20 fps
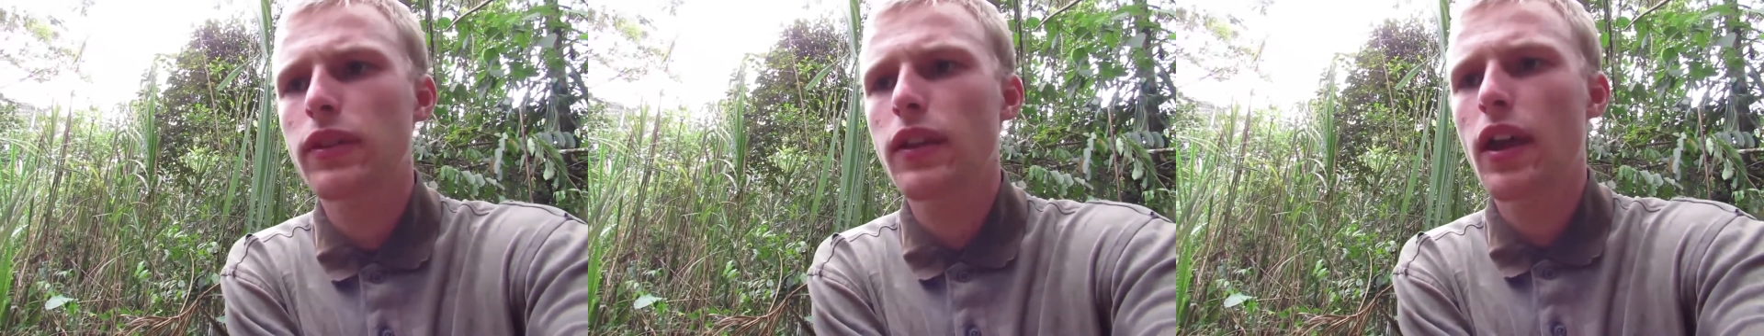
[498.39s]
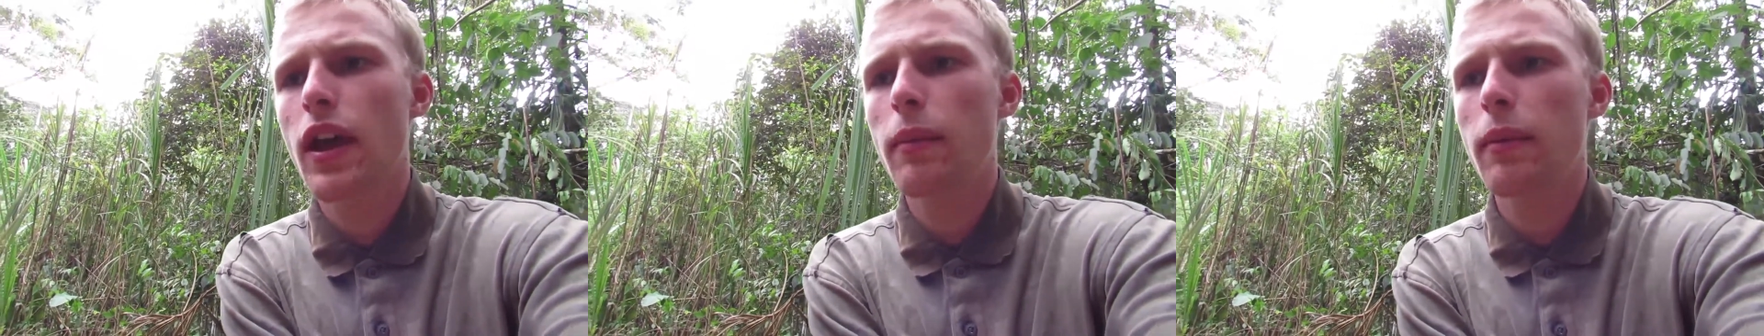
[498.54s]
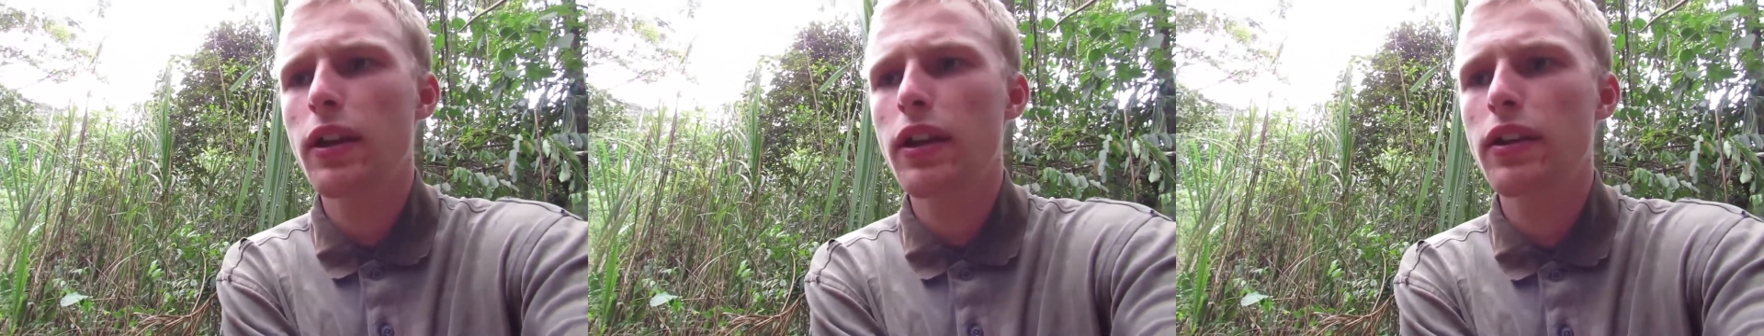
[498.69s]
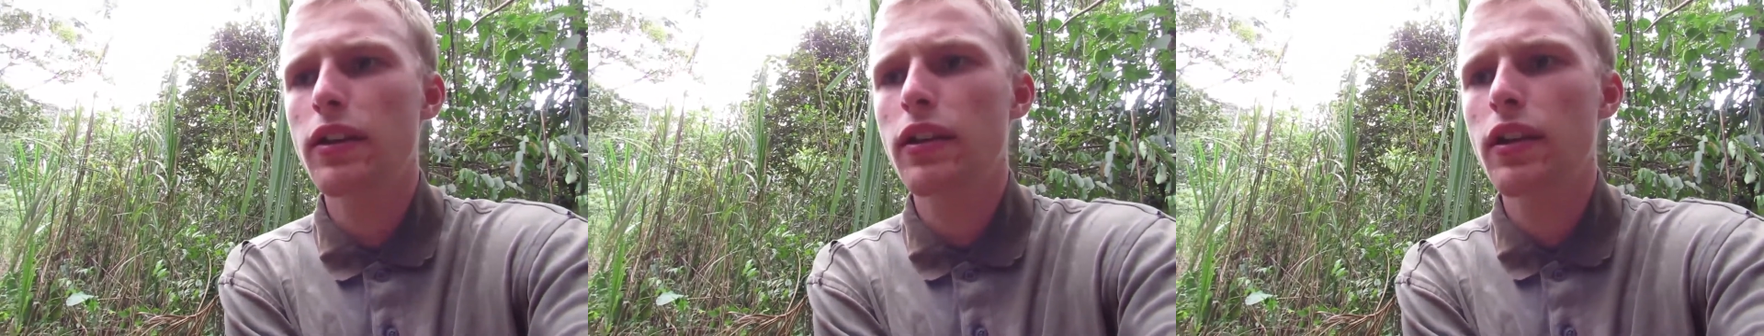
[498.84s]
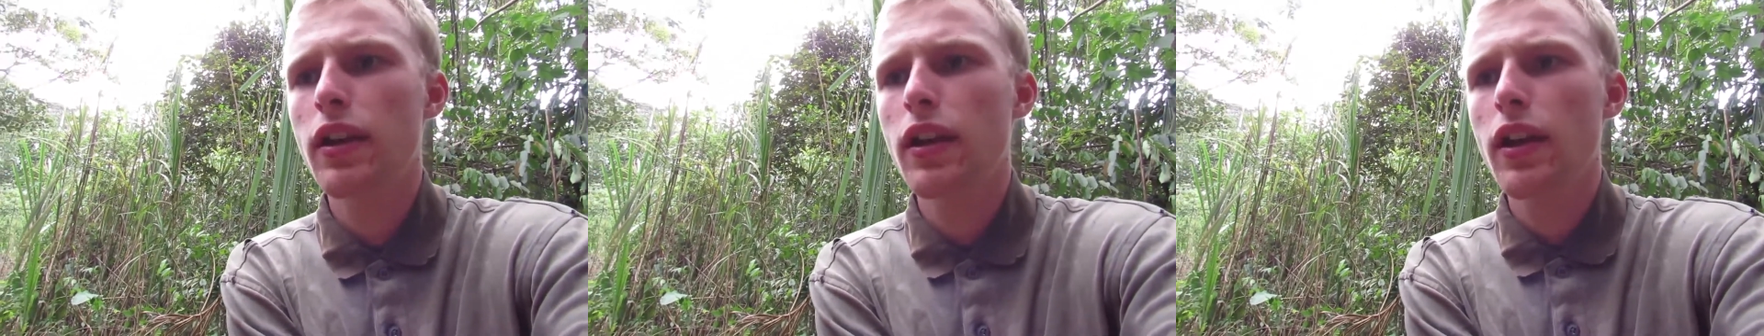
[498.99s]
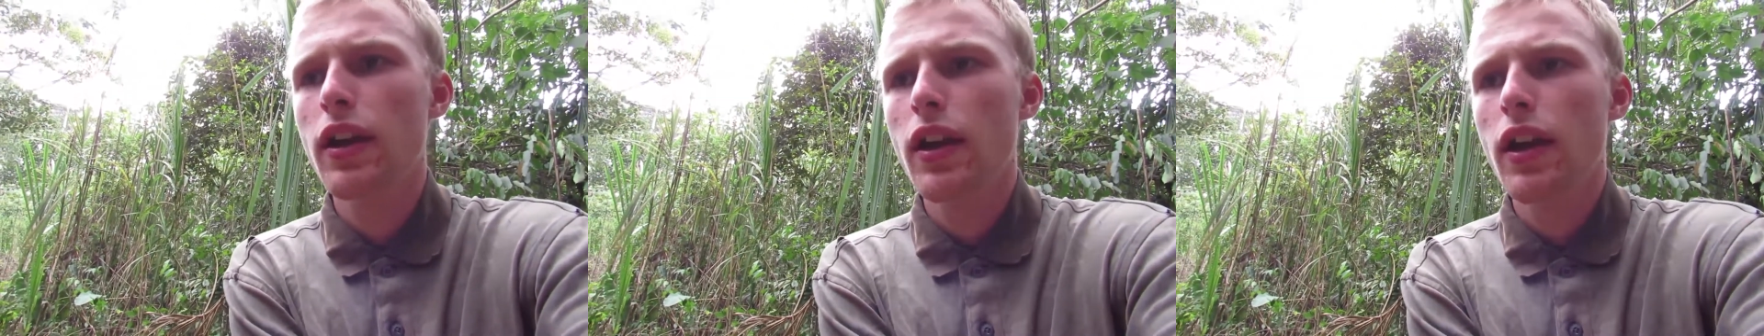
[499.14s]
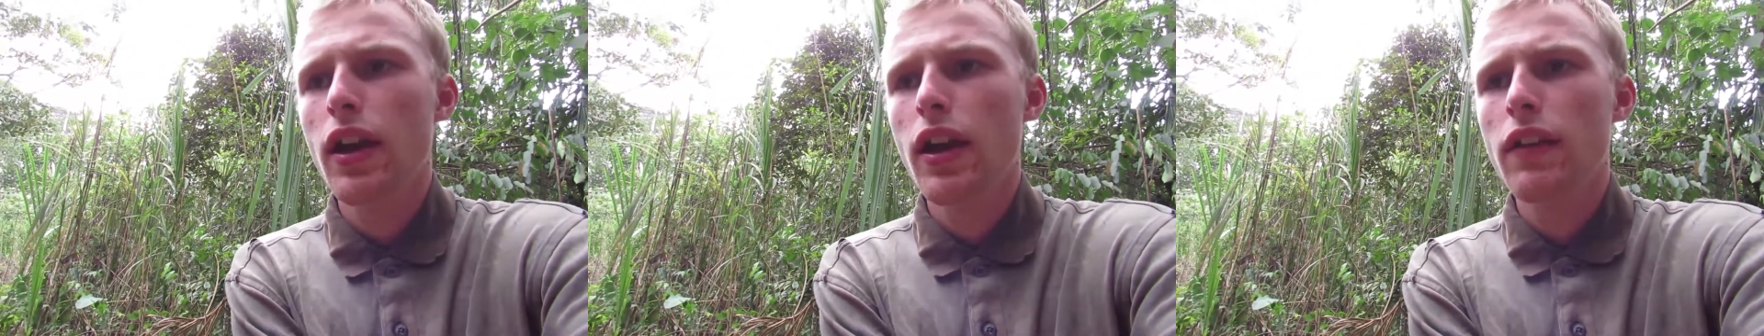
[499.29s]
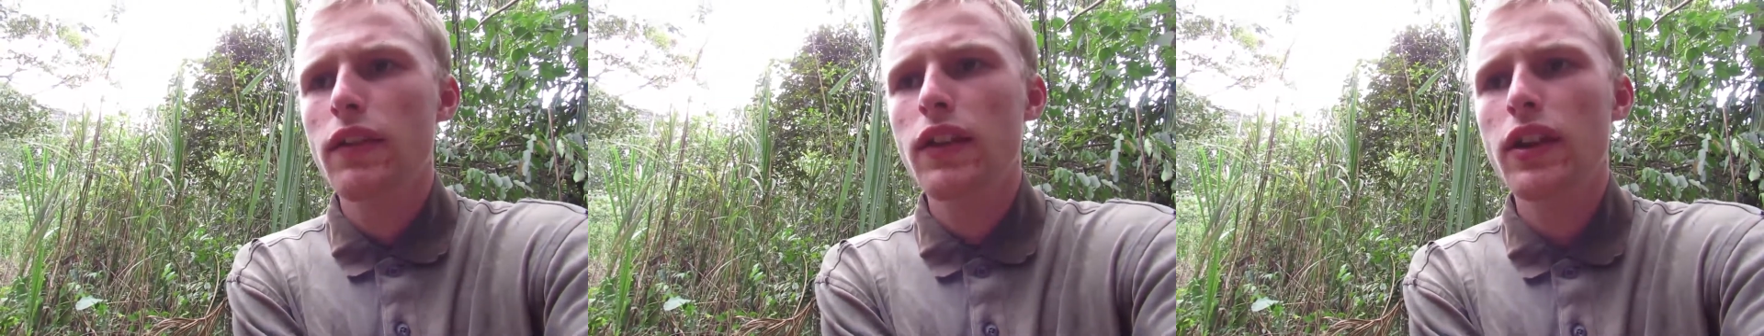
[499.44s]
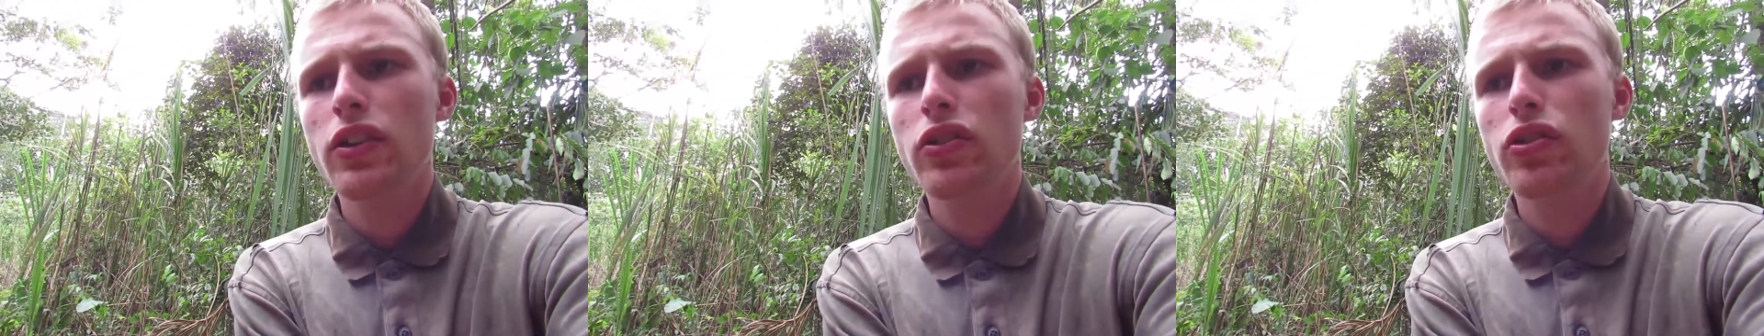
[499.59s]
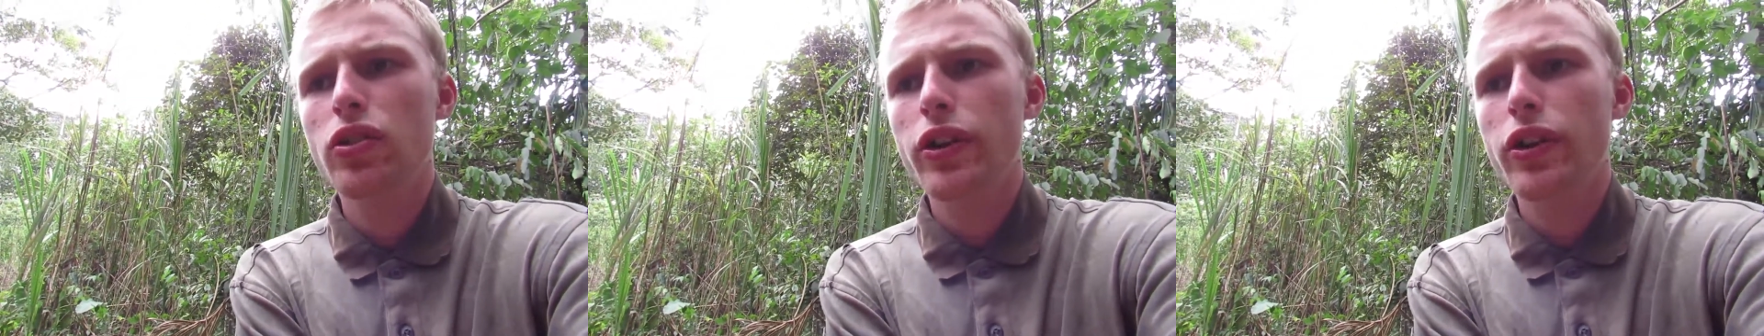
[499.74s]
things